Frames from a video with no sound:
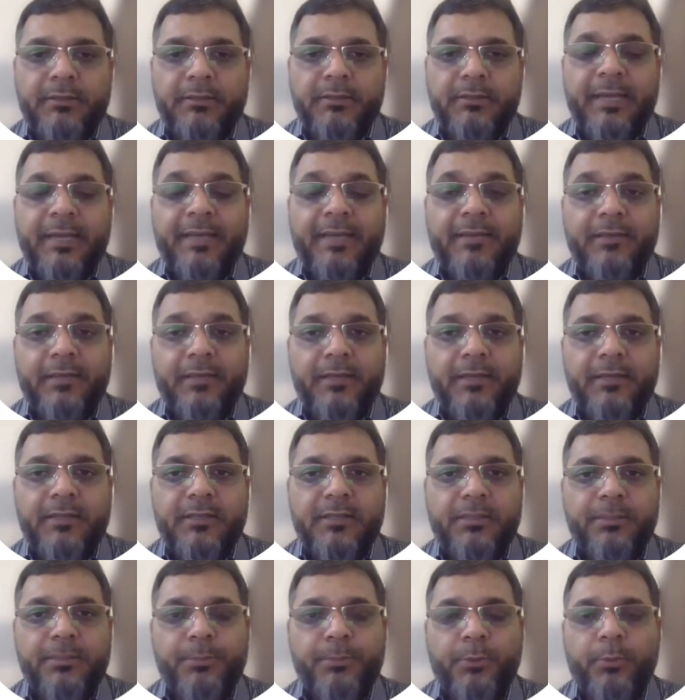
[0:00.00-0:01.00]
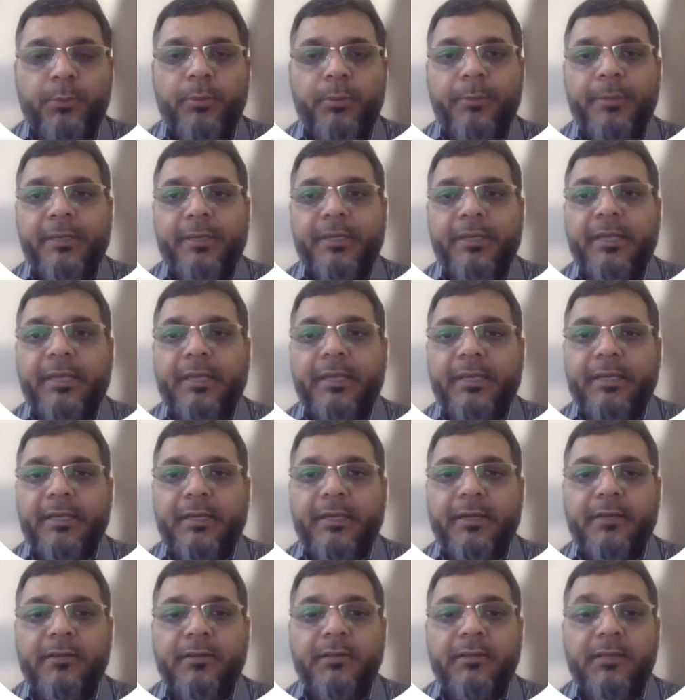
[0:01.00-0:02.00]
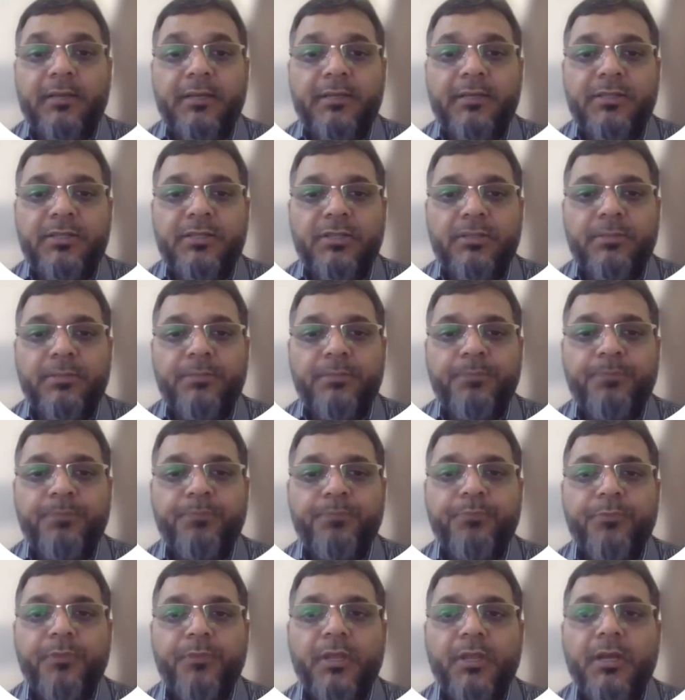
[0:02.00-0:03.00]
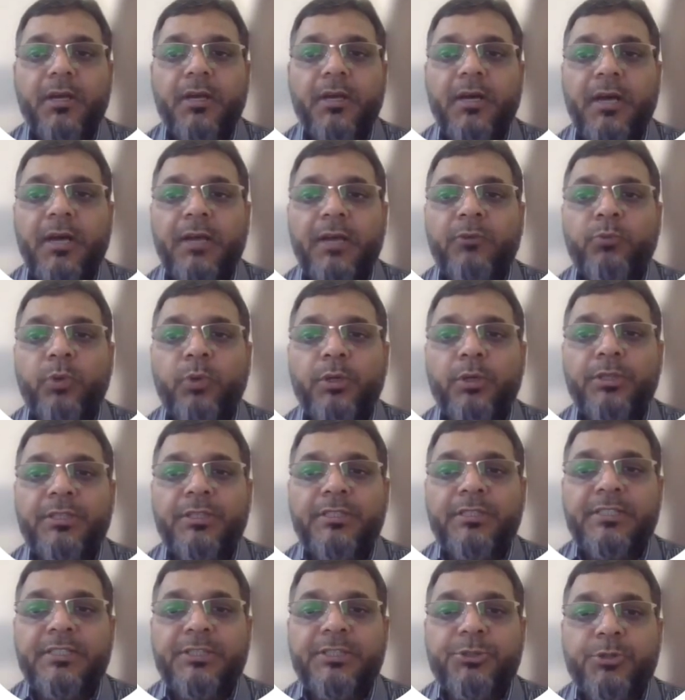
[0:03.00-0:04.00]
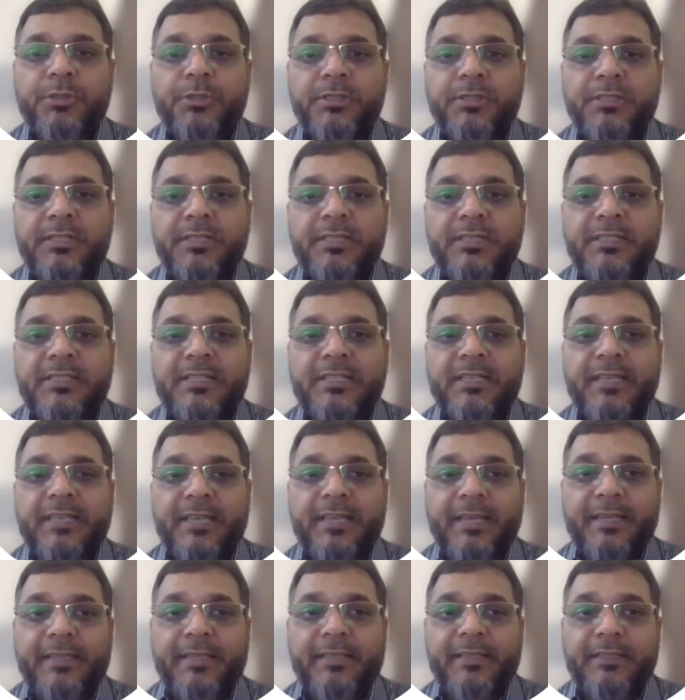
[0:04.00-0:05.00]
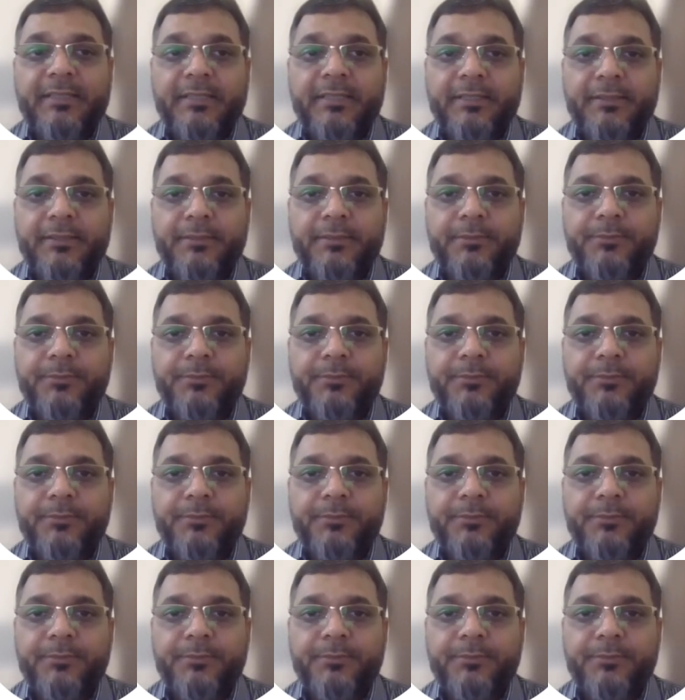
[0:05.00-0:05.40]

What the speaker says: That there is some problematic area. There is some unwanted situation is lying there.